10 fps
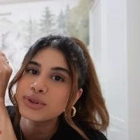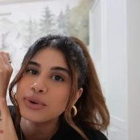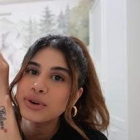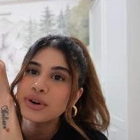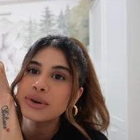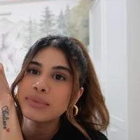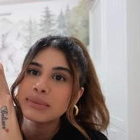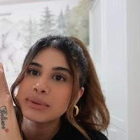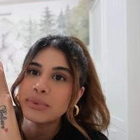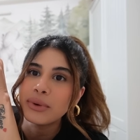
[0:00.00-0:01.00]
so good on a
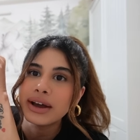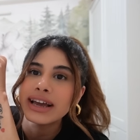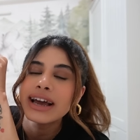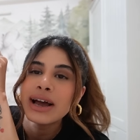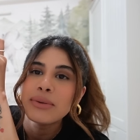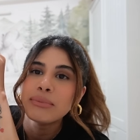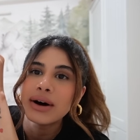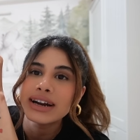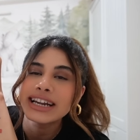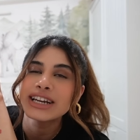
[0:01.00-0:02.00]
baby boy,
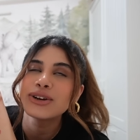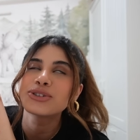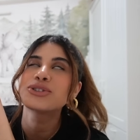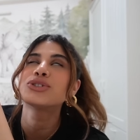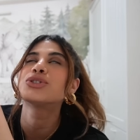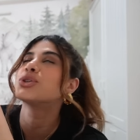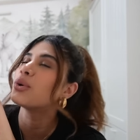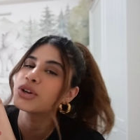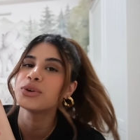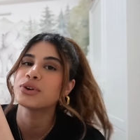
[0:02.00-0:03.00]
but it looks so
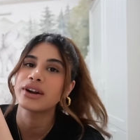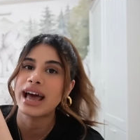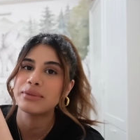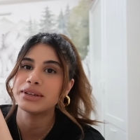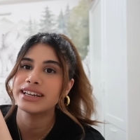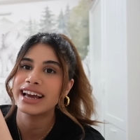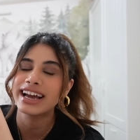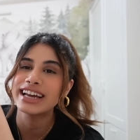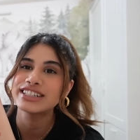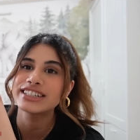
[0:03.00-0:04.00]
cute on Abby. Like
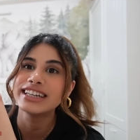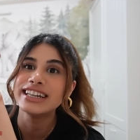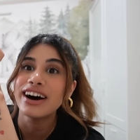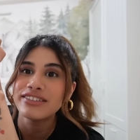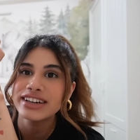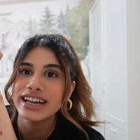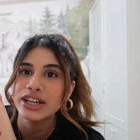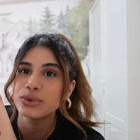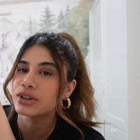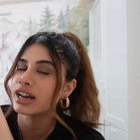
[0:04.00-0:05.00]
I just love it. I
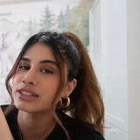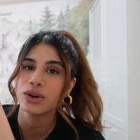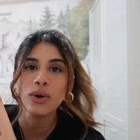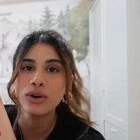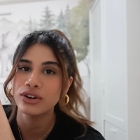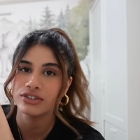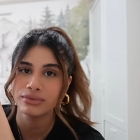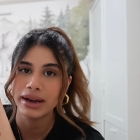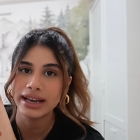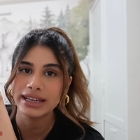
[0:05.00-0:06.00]
utilized all of
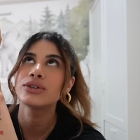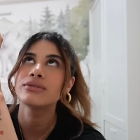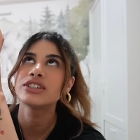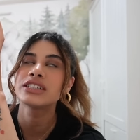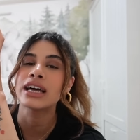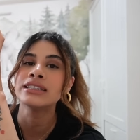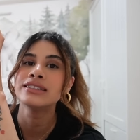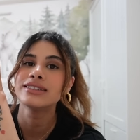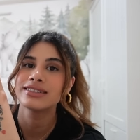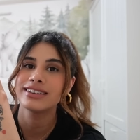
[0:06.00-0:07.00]
my son's